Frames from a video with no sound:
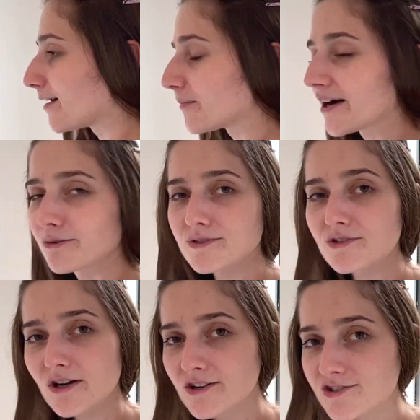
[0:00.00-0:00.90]
might also
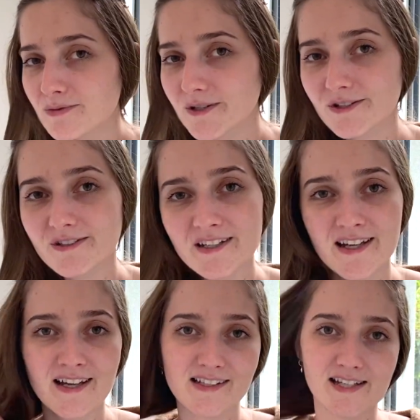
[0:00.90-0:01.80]
contribute
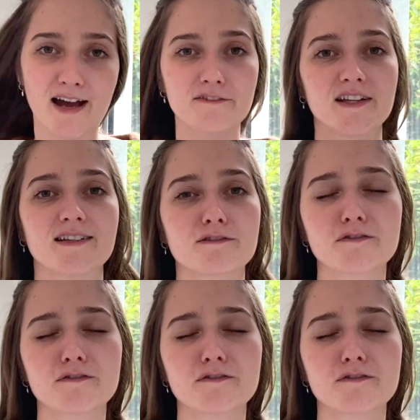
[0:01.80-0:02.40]
to having it